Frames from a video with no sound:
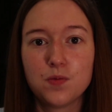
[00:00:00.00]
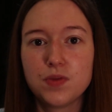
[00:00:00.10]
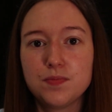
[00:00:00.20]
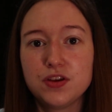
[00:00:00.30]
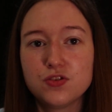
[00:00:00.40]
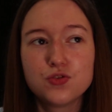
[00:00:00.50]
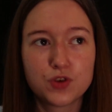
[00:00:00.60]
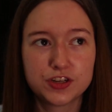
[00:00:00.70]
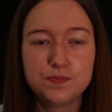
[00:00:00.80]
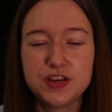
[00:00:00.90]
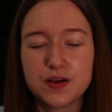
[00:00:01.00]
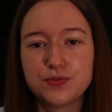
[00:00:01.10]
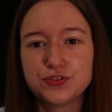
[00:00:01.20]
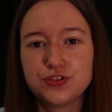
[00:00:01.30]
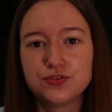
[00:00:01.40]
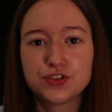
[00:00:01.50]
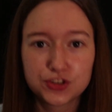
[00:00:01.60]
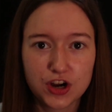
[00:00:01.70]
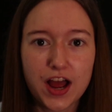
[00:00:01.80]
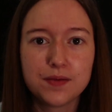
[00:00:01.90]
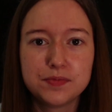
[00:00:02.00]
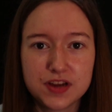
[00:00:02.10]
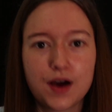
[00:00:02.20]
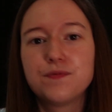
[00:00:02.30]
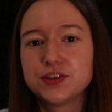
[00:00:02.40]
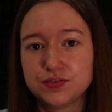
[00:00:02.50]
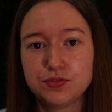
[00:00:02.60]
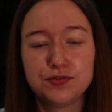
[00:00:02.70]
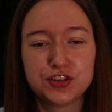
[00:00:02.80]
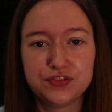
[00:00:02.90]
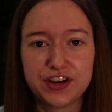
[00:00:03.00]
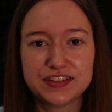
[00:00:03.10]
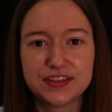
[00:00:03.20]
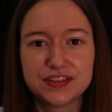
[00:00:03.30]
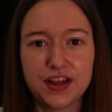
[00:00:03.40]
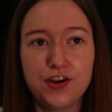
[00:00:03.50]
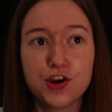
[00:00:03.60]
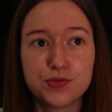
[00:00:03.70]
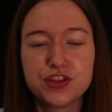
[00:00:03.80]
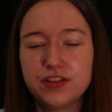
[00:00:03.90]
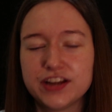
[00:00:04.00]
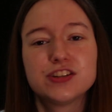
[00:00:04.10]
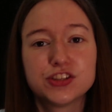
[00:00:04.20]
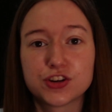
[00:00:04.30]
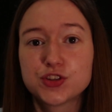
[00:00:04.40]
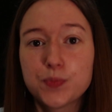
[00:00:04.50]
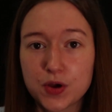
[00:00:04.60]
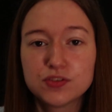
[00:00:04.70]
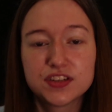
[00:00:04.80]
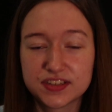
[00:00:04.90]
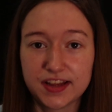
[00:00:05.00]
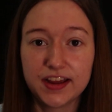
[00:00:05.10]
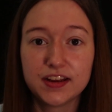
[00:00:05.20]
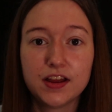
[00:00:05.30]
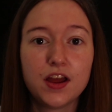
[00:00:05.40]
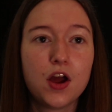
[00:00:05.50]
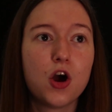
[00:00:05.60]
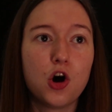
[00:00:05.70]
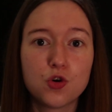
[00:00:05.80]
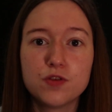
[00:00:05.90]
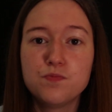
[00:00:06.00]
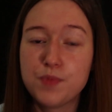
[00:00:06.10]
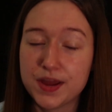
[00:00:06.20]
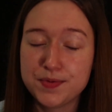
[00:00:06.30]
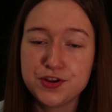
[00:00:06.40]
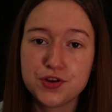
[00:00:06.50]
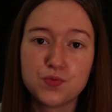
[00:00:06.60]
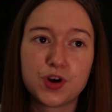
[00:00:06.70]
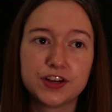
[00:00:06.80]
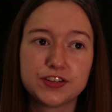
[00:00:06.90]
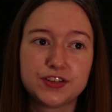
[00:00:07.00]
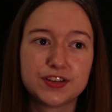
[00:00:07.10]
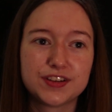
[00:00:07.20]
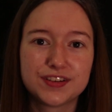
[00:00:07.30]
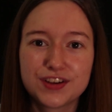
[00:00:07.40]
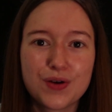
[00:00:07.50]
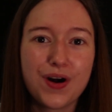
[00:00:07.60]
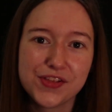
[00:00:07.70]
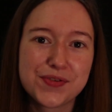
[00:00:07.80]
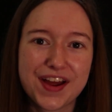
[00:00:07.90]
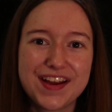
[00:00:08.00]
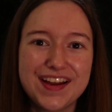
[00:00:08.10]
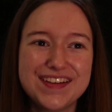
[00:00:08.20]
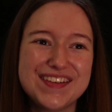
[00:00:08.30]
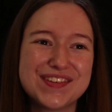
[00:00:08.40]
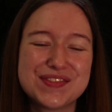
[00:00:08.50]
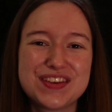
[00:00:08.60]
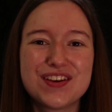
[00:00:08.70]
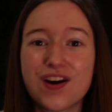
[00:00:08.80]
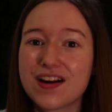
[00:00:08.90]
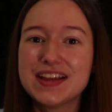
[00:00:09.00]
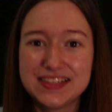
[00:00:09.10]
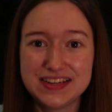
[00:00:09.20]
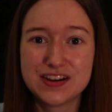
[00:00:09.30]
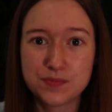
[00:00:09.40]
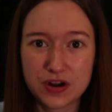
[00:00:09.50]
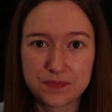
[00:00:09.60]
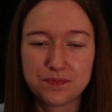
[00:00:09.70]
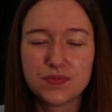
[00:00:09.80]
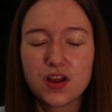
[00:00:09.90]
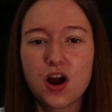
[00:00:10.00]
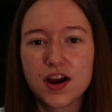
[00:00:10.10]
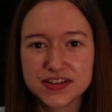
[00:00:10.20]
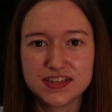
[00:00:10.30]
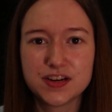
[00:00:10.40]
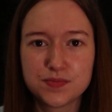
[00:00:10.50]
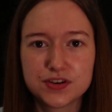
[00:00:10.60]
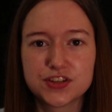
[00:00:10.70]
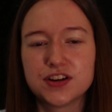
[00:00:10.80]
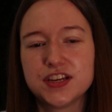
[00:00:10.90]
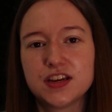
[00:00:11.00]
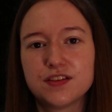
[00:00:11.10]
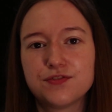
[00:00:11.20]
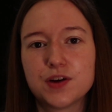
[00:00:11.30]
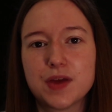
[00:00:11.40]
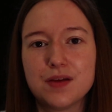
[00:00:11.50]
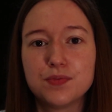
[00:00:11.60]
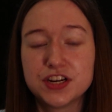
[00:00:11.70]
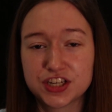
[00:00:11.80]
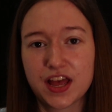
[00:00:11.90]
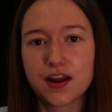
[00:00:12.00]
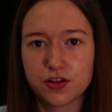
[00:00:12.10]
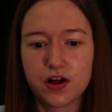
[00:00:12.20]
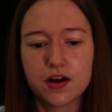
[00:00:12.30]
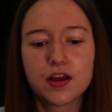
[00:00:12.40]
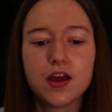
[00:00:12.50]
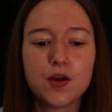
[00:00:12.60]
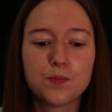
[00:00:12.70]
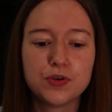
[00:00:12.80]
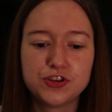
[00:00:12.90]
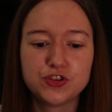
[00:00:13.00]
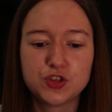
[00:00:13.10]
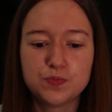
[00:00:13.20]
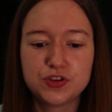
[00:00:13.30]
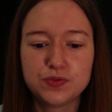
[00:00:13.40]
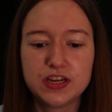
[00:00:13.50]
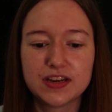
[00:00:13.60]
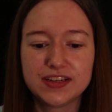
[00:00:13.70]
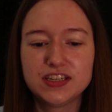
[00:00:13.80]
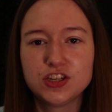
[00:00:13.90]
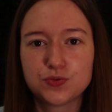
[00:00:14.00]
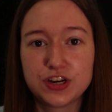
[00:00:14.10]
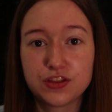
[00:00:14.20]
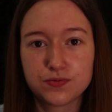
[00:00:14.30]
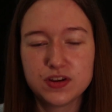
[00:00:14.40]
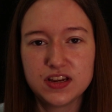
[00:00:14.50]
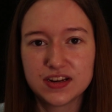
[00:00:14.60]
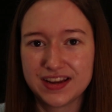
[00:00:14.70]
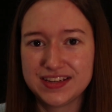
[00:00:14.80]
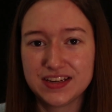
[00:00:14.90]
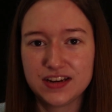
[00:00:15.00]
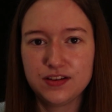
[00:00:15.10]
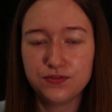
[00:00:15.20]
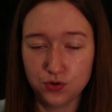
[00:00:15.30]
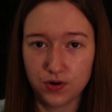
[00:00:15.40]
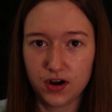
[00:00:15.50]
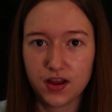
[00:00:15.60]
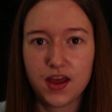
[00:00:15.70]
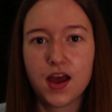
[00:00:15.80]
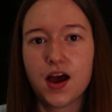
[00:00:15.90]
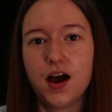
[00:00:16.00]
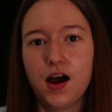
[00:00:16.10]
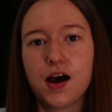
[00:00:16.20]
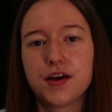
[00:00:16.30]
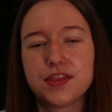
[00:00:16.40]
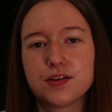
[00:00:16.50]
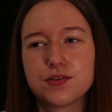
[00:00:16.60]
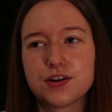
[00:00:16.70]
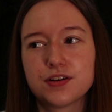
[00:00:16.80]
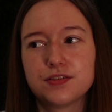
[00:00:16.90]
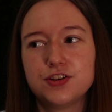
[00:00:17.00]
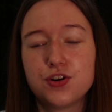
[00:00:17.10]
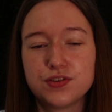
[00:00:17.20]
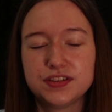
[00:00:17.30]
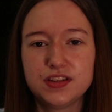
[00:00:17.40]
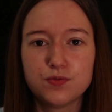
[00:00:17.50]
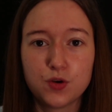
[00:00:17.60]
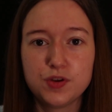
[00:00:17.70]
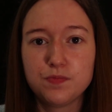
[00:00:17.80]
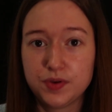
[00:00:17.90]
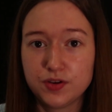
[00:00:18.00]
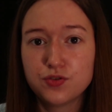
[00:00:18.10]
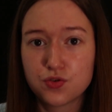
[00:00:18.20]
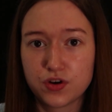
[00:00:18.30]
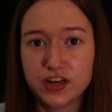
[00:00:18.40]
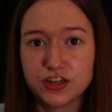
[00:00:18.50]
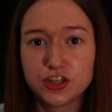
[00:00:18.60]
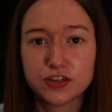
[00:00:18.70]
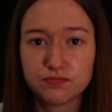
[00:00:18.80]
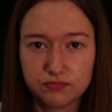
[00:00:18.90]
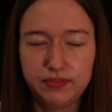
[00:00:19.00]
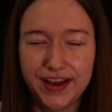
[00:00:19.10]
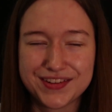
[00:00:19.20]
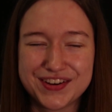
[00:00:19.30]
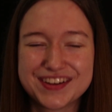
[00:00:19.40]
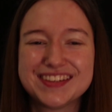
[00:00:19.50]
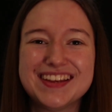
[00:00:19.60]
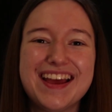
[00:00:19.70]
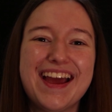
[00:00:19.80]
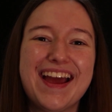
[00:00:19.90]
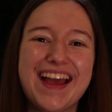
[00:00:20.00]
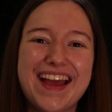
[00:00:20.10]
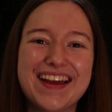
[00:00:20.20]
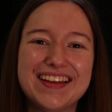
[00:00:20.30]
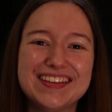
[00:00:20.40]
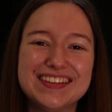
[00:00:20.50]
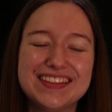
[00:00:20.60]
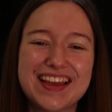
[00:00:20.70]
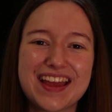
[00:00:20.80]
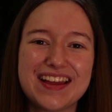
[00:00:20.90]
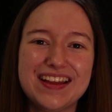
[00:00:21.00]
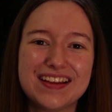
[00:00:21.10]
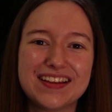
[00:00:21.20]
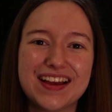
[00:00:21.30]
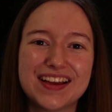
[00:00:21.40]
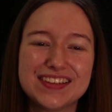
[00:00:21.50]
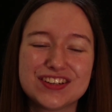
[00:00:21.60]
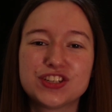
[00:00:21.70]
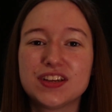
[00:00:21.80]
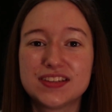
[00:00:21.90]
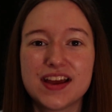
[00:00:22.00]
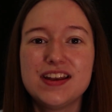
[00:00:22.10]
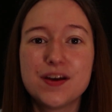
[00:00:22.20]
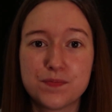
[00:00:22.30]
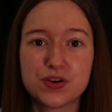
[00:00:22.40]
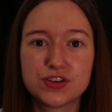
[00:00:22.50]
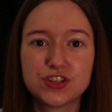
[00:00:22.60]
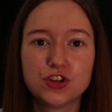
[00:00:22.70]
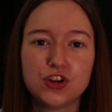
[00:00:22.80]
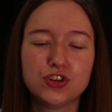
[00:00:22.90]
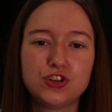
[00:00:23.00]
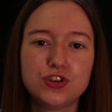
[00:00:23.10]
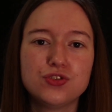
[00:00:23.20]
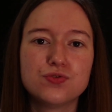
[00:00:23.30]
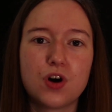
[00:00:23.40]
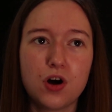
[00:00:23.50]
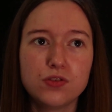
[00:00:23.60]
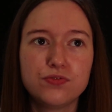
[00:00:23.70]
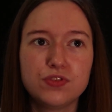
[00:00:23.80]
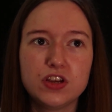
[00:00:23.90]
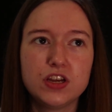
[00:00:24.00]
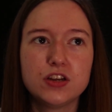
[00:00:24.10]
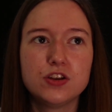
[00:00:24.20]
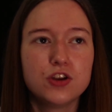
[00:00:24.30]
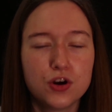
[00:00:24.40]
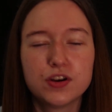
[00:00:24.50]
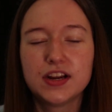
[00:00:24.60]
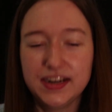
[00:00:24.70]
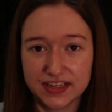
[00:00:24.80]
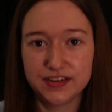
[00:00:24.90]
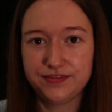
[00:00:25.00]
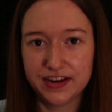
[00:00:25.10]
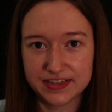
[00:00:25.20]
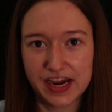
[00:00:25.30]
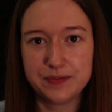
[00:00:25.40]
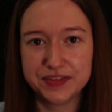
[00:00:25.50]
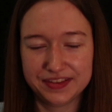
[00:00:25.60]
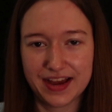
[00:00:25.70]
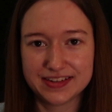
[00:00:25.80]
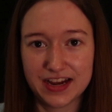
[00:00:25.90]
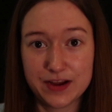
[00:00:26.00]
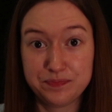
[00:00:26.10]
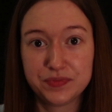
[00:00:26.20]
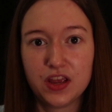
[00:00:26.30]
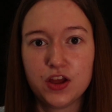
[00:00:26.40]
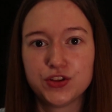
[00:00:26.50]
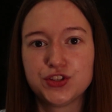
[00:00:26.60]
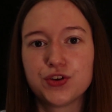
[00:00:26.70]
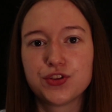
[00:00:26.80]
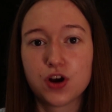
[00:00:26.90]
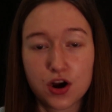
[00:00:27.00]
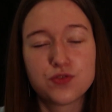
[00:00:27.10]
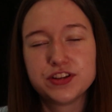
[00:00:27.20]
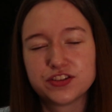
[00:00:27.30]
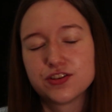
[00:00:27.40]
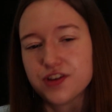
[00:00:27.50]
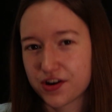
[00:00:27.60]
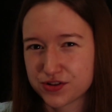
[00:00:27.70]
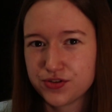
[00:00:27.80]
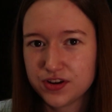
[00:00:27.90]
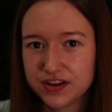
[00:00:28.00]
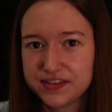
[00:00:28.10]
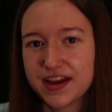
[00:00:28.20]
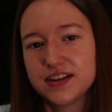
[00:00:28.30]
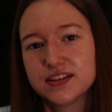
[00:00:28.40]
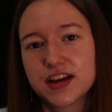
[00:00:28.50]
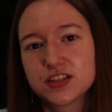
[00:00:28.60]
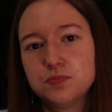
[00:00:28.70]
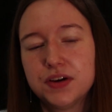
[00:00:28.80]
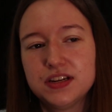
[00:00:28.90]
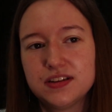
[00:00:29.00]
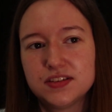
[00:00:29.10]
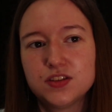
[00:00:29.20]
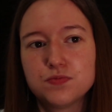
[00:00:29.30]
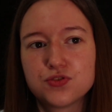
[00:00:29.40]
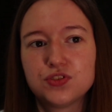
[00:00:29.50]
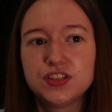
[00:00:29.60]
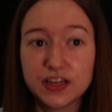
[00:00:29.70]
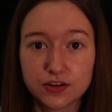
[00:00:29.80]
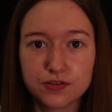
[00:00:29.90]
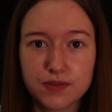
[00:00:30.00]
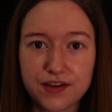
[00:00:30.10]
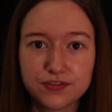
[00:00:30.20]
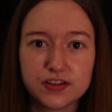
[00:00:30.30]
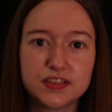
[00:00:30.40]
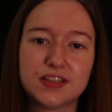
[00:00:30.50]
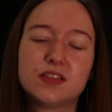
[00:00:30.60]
Maybe you want to be able to describe the obverse and reverse devices and know what the legends are supposed to say. Or maybe you want to go all the way and know the RIC number. RIC numbers are taken from a British catalog produced between 1923 and 1994. They are known as the Roman Imperial Coinage catalogs, and they essentially assign numbers to all of the known and identified types at that time. So there are coins that are not included in that index, but it is the most standard reference.